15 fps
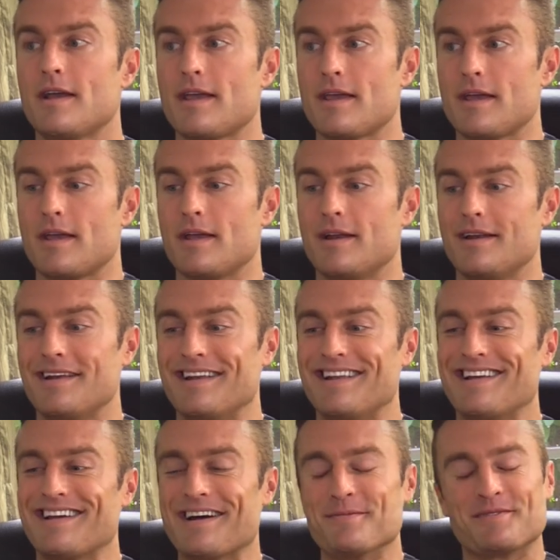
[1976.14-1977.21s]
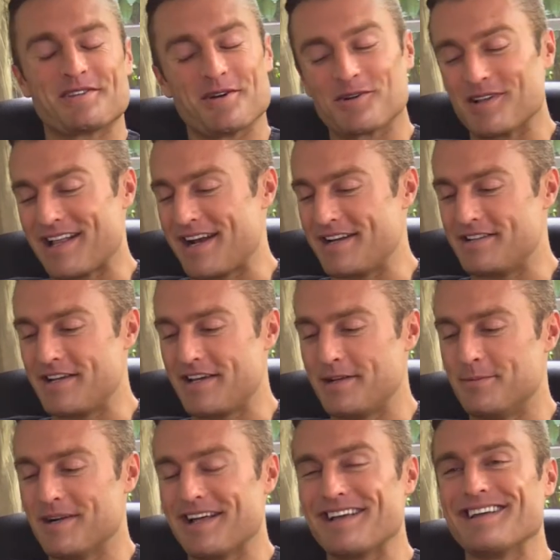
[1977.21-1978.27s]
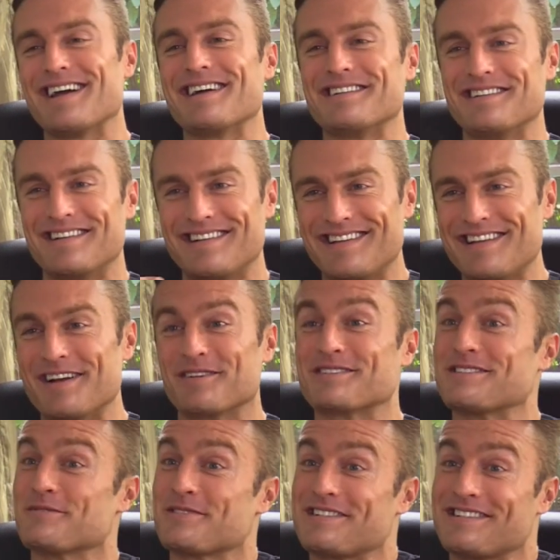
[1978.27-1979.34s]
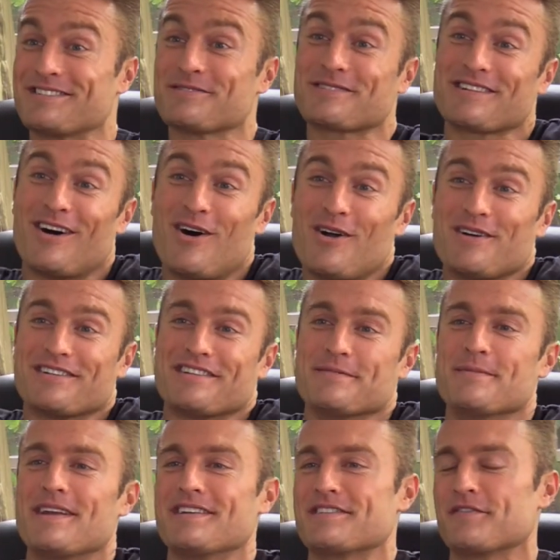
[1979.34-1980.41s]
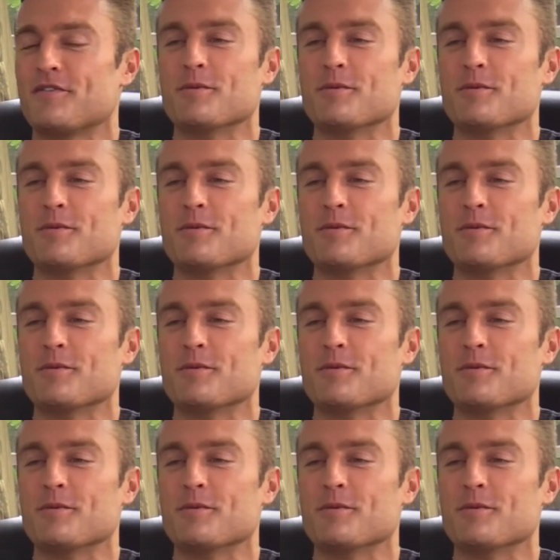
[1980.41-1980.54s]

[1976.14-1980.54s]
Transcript: and I'm so glad I did. But I, I you know, because it was, it was hard to admit as a